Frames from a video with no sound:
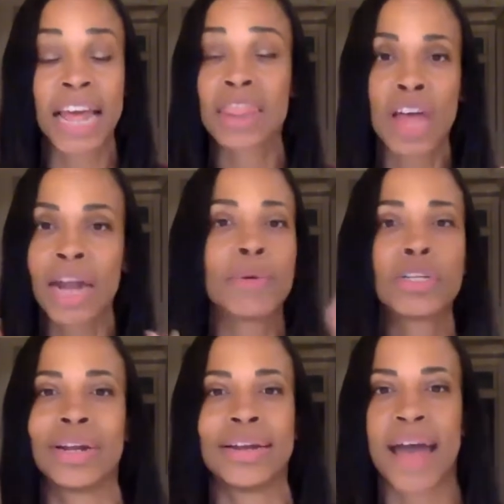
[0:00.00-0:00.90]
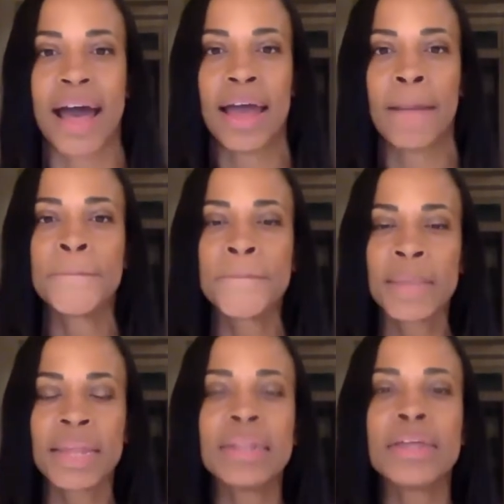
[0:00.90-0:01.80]
I thought I was going to die.
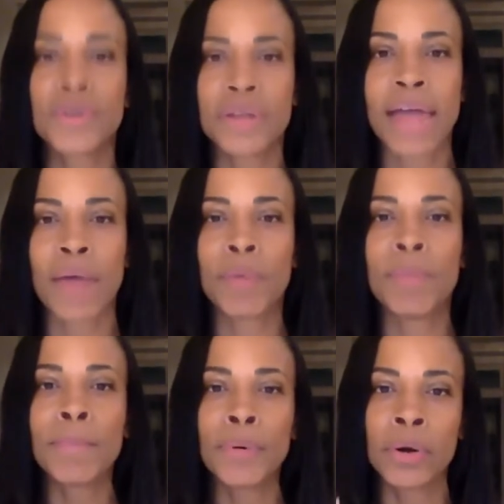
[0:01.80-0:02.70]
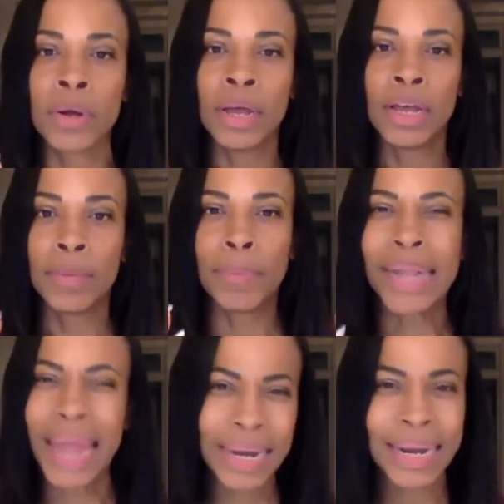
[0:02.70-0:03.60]
Literally, I remember
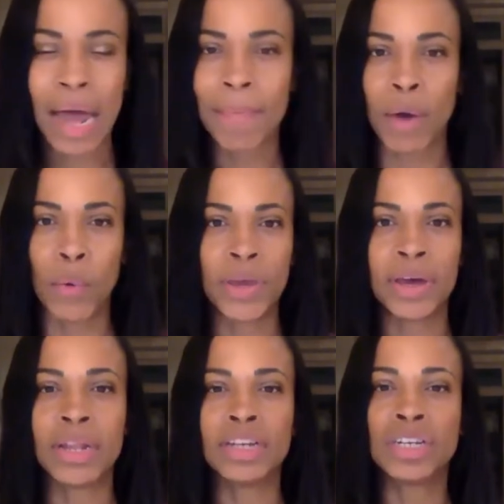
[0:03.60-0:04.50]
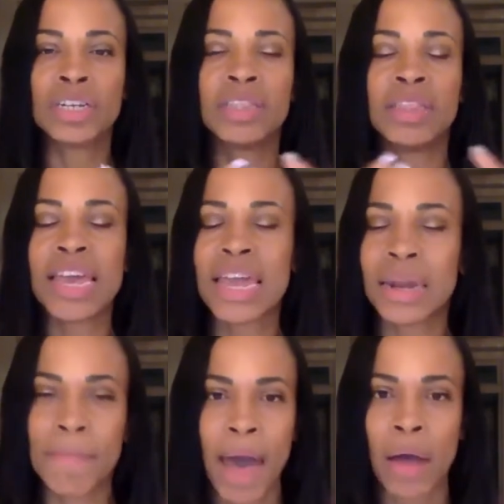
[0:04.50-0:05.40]
planning out my will and just
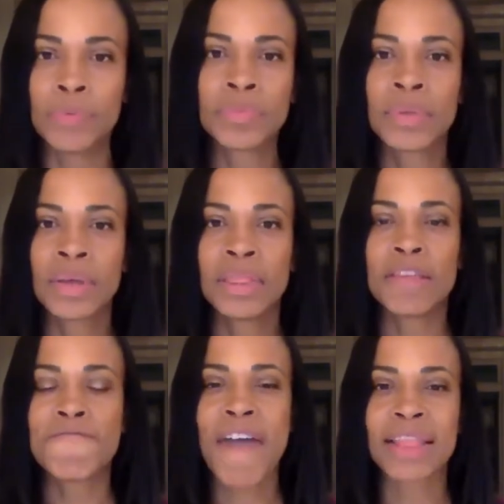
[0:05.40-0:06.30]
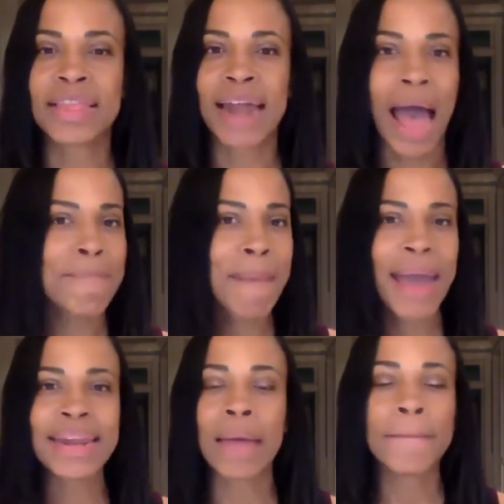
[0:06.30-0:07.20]
thinking about the fact that I
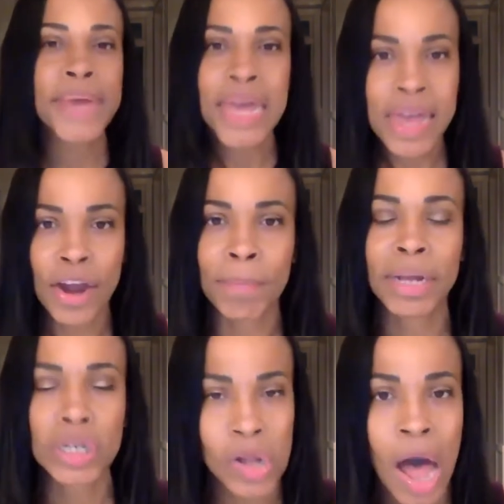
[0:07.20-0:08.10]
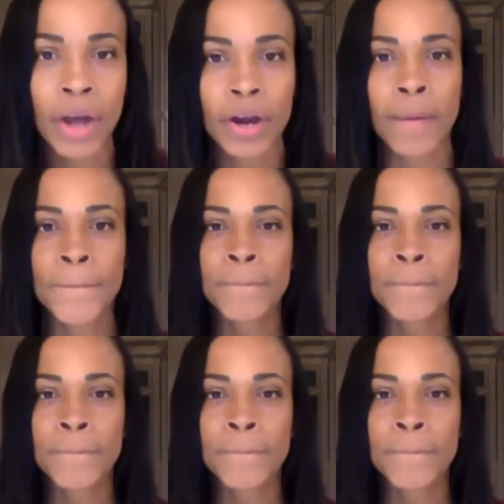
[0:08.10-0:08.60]
might not be here much longer.